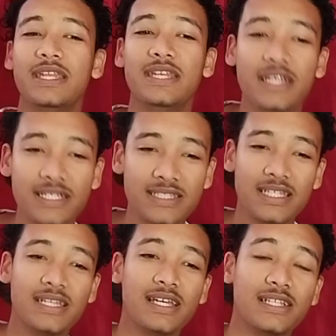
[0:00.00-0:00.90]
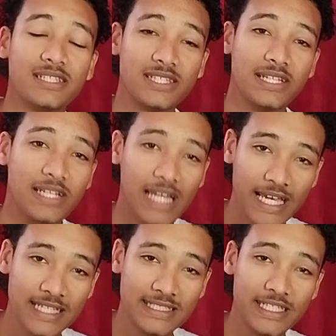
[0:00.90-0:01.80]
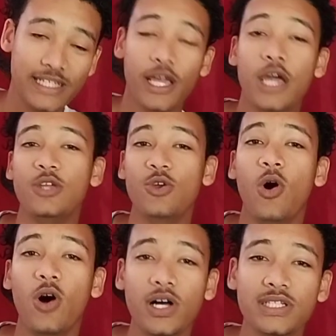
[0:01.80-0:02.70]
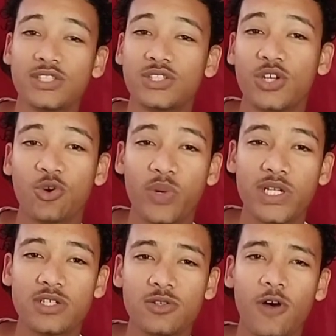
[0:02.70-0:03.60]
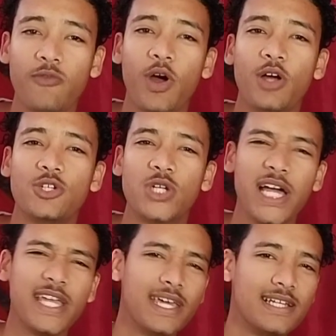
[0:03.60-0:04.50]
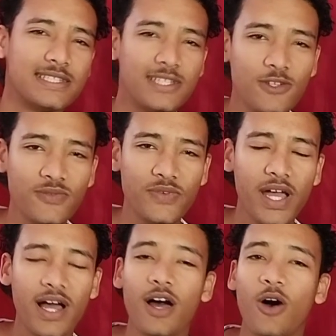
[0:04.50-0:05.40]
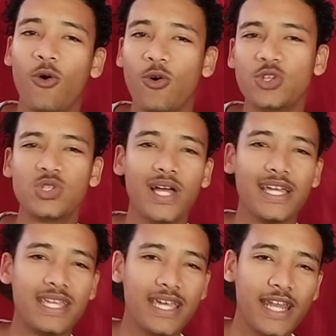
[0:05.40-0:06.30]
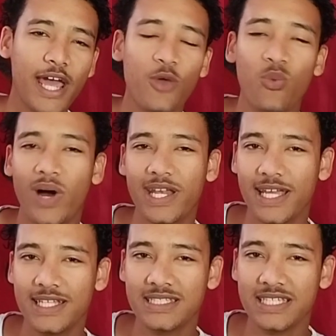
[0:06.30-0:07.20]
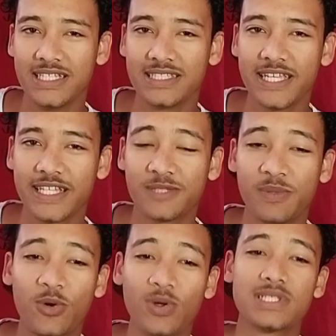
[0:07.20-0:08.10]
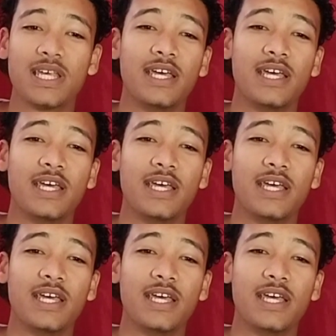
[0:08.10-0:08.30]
Nissan Sileighty, your answer to a question of should I get a Silvia or should I get a 180SX, because